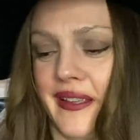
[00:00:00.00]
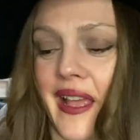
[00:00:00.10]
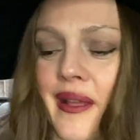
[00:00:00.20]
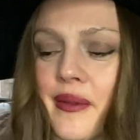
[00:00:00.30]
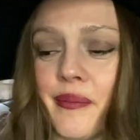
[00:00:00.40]

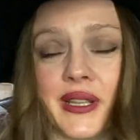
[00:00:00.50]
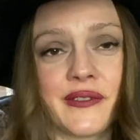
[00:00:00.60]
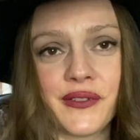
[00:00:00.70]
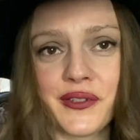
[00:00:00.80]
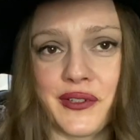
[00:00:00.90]
I'm the
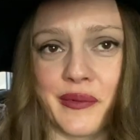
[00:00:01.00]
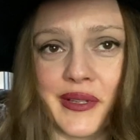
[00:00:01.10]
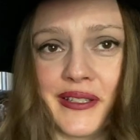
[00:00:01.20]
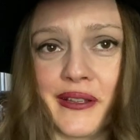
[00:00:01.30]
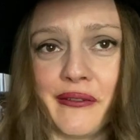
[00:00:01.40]
best version of
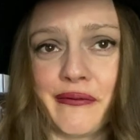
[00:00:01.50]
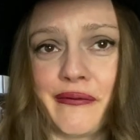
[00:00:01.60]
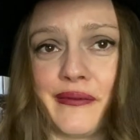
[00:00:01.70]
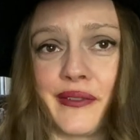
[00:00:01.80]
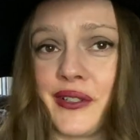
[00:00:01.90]
myself.
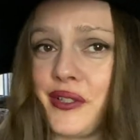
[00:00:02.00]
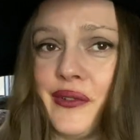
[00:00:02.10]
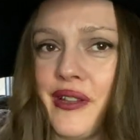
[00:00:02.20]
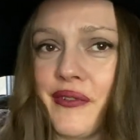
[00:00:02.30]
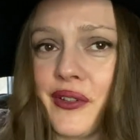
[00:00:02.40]
Because
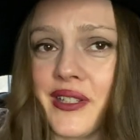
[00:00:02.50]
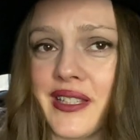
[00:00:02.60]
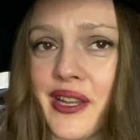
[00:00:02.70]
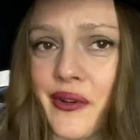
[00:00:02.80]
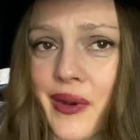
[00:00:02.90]
you're never going to
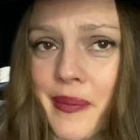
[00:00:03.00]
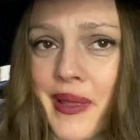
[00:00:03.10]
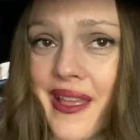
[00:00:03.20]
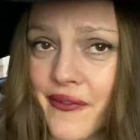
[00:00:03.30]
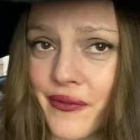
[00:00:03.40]
take crap
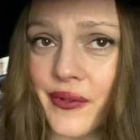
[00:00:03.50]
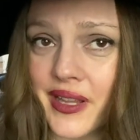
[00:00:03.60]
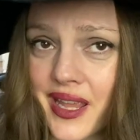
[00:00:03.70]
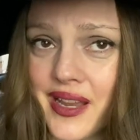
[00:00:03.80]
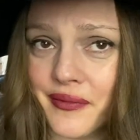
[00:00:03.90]
ever
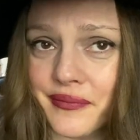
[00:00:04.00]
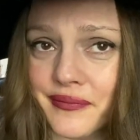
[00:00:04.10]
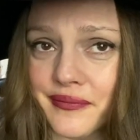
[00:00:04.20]
again.